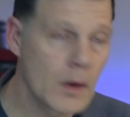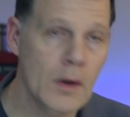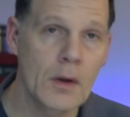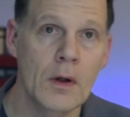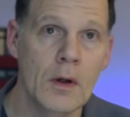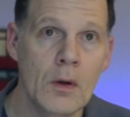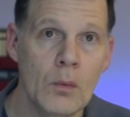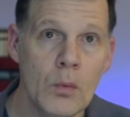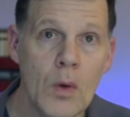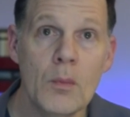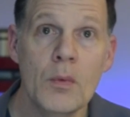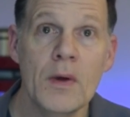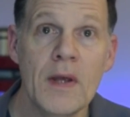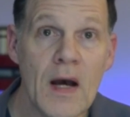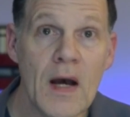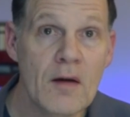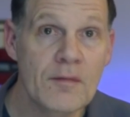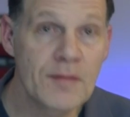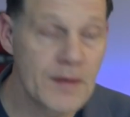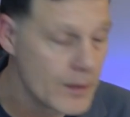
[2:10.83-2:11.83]
What we
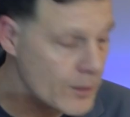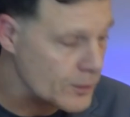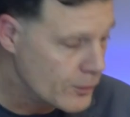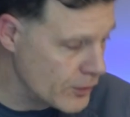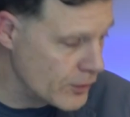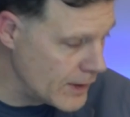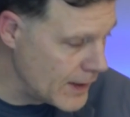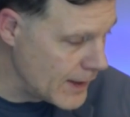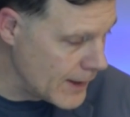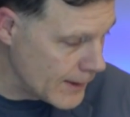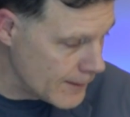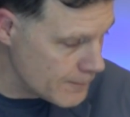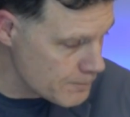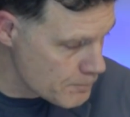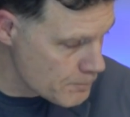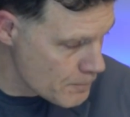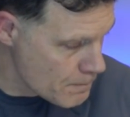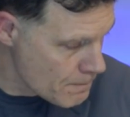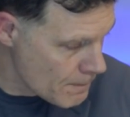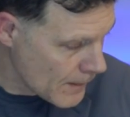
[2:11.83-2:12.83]
have here today,
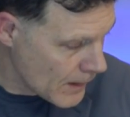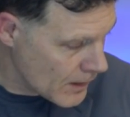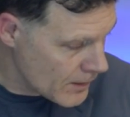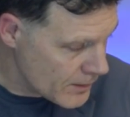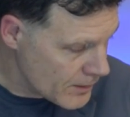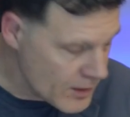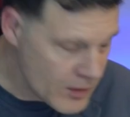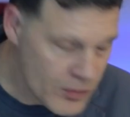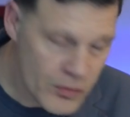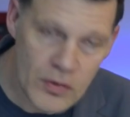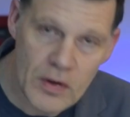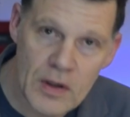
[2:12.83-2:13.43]
this